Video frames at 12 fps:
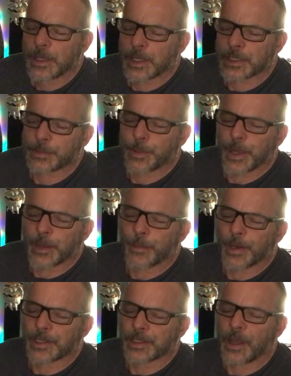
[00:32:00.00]
expand
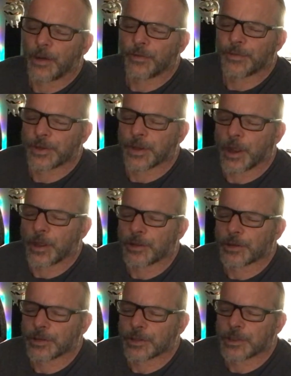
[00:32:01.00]
myself and
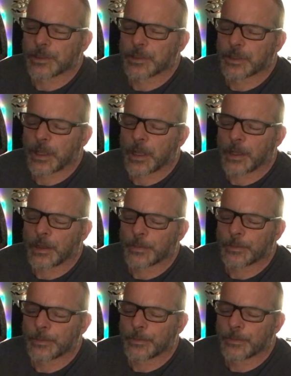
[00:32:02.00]
others. Um,